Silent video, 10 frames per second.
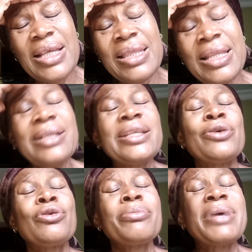Let
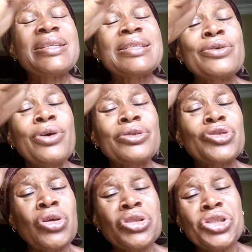the Almighty
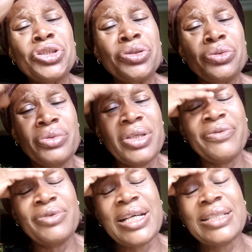God touch you
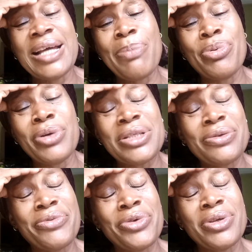even at that point
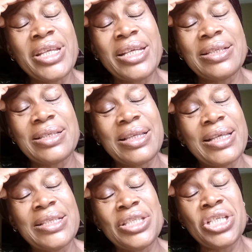of your needs
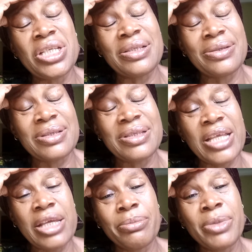in Jesus'
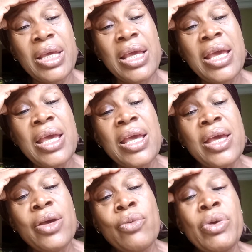name.
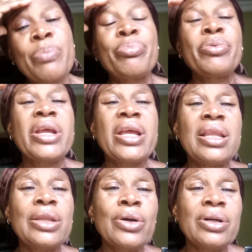We
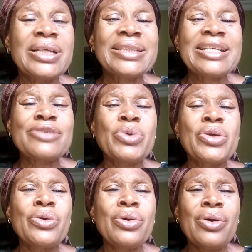pray, Lord, that as we
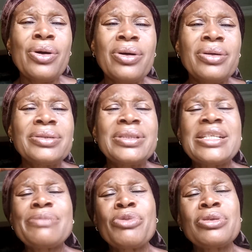go on
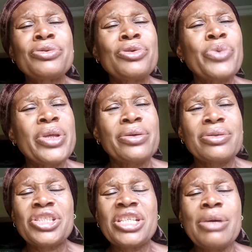this month, go with
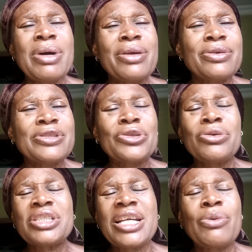us, shower us,
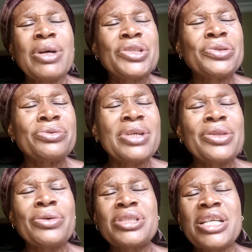touch our children,
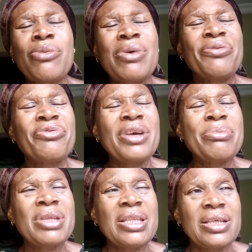touch our
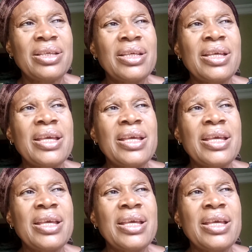family.